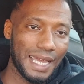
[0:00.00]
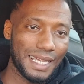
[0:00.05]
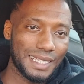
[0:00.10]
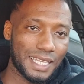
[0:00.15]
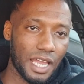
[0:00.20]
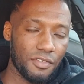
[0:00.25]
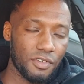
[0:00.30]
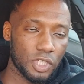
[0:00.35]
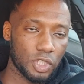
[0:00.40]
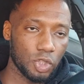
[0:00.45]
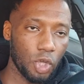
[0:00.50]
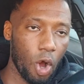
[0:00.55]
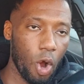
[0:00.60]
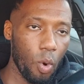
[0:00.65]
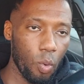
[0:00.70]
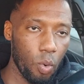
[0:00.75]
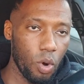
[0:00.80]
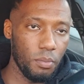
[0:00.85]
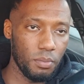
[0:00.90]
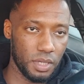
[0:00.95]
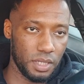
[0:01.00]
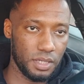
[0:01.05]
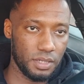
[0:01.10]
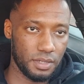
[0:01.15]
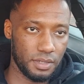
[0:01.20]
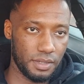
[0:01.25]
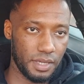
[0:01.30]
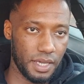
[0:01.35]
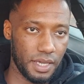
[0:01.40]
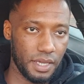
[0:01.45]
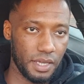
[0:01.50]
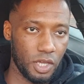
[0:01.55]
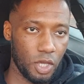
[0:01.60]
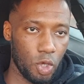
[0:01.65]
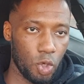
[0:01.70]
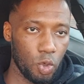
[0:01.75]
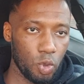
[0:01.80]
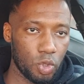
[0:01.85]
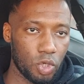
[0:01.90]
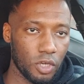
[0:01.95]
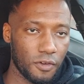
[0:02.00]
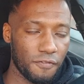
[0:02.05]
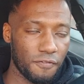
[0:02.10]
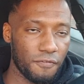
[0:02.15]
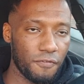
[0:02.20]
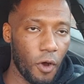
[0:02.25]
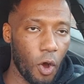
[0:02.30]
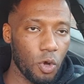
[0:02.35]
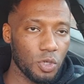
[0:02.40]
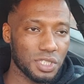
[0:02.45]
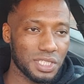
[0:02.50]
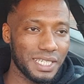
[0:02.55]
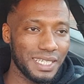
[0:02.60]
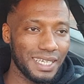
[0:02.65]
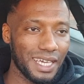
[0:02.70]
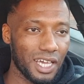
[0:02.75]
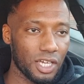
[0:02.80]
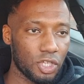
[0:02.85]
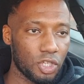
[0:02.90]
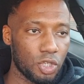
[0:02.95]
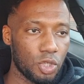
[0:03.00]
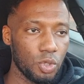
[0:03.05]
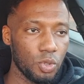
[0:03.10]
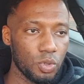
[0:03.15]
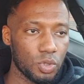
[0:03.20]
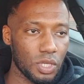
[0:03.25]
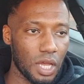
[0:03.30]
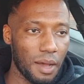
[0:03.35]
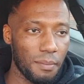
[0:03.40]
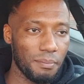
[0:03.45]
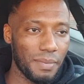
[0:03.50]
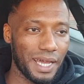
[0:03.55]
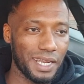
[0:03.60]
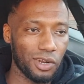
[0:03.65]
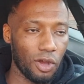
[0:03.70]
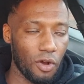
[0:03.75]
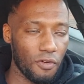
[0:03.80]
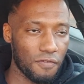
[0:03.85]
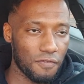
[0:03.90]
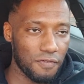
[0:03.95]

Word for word: there is no woman yeah who could falsely accuse a man of